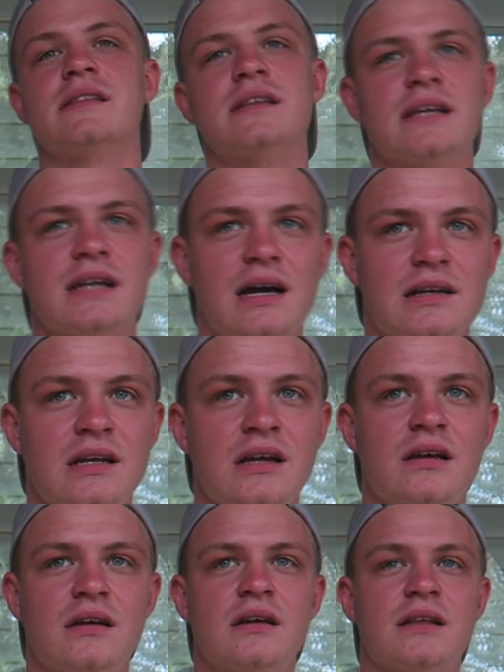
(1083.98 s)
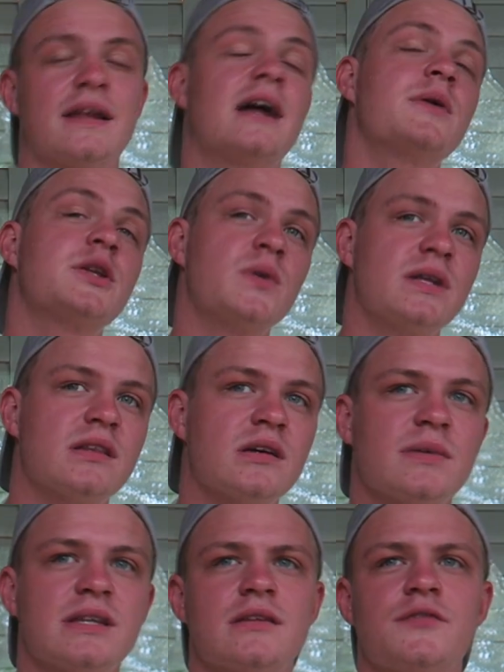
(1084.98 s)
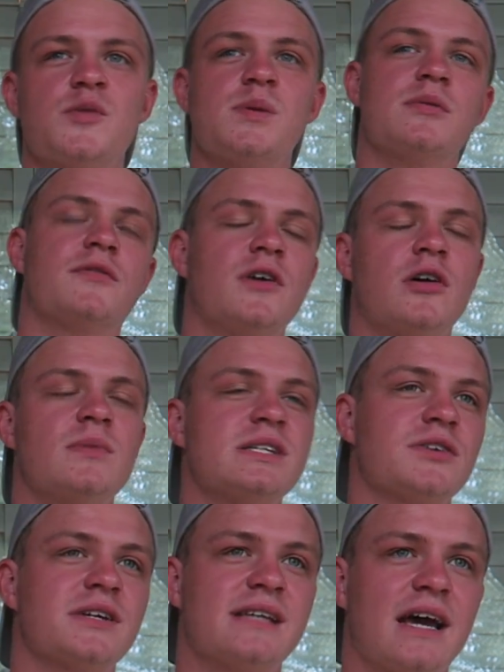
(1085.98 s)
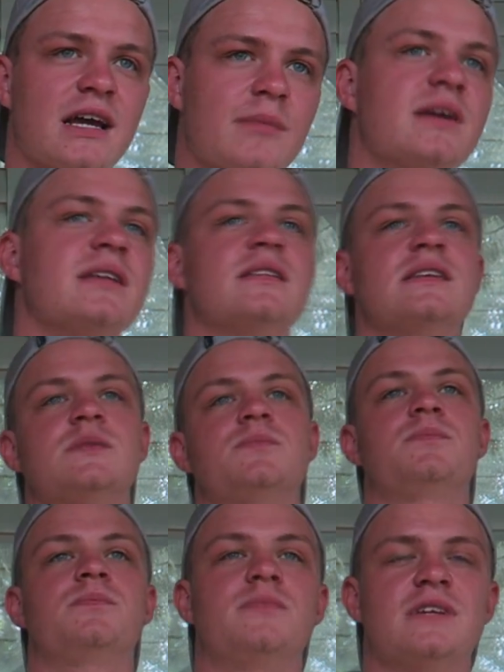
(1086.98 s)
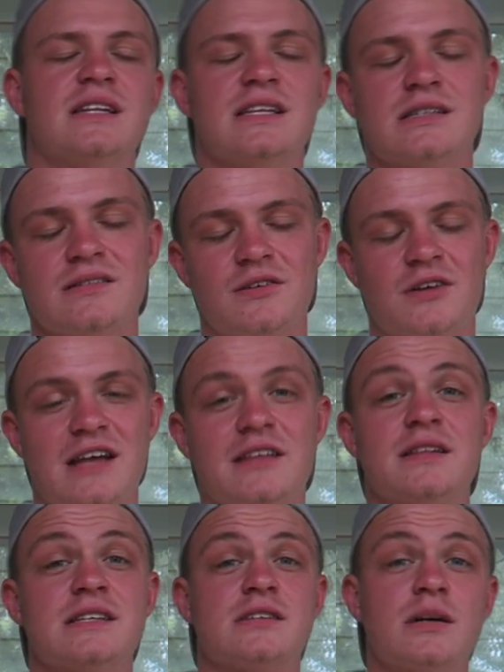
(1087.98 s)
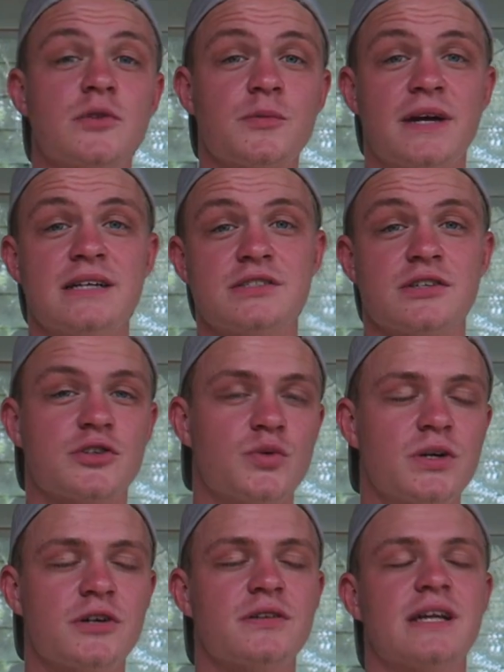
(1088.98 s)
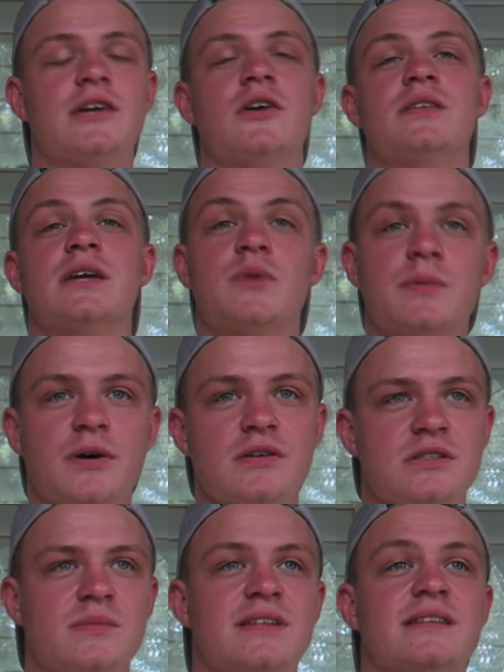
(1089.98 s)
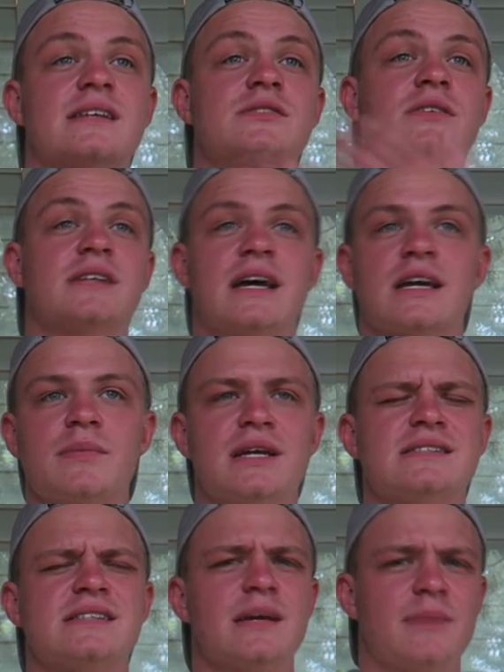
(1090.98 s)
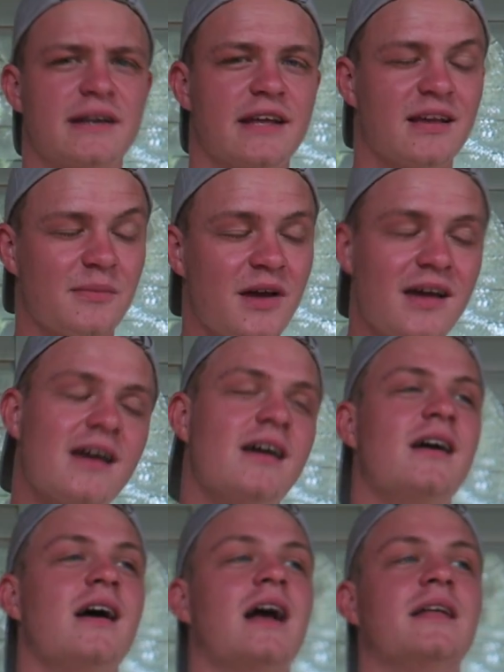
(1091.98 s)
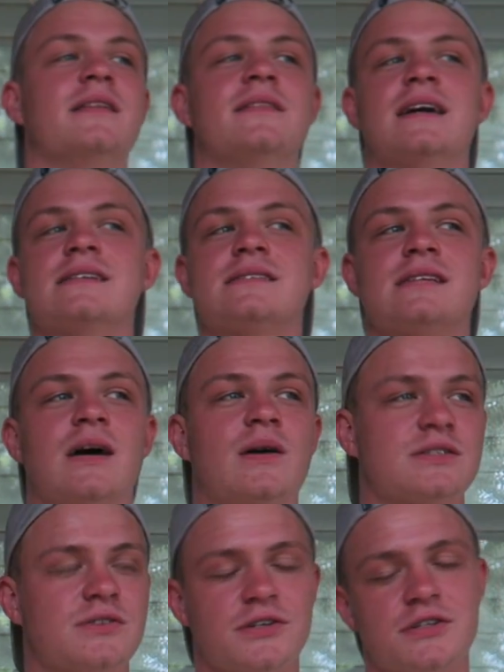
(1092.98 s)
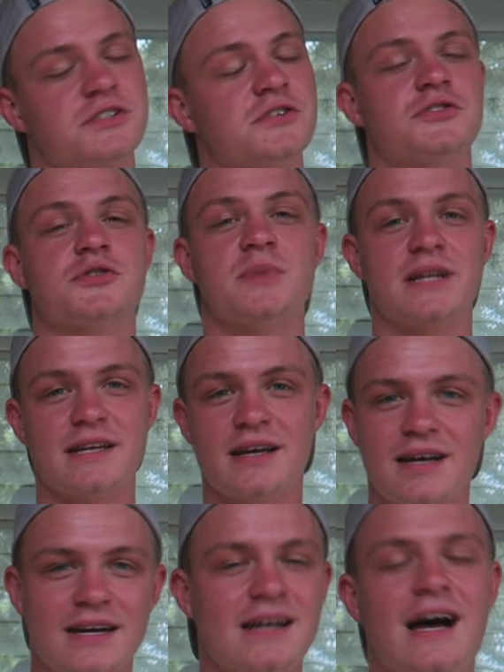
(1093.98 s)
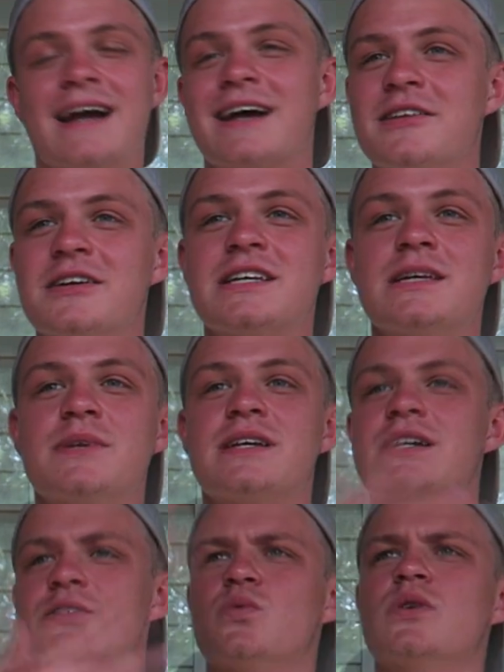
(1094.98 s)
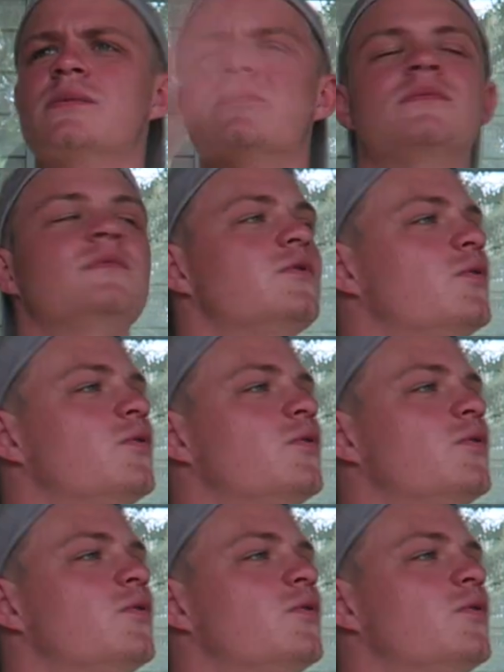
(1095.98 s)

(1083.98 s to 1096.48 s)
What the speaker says: and then I retweet them, and then the few people who follow me started tagging me, and then these Tumblr pages on Twitter, they go and they repost them, and then they start tagging me and saying my name, and that's how I started on social media. I got lucky because one